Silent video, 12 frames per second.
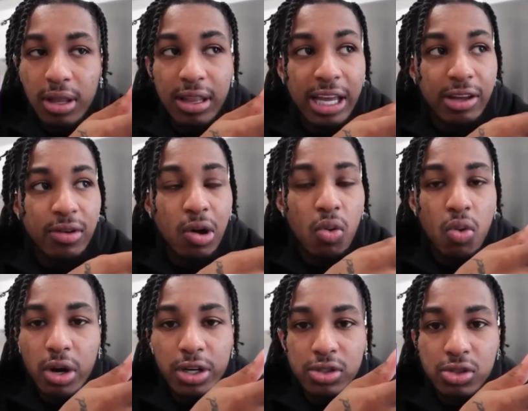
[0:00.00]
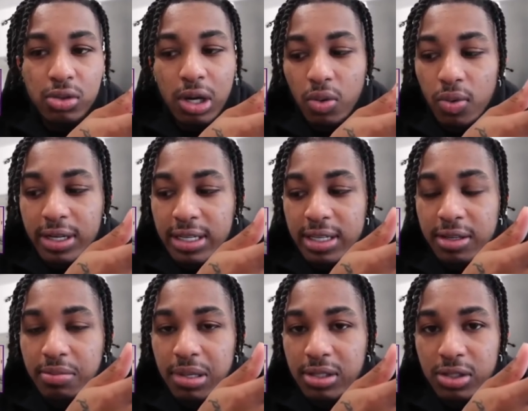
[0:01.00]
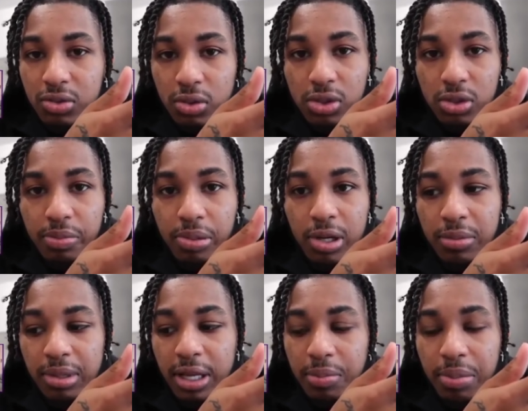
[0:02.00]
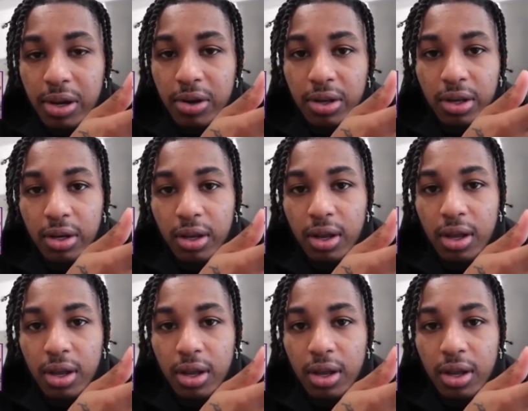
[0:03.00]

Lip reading: Like, if I wanted you, I wouldn't have did business with you. Point blank, period.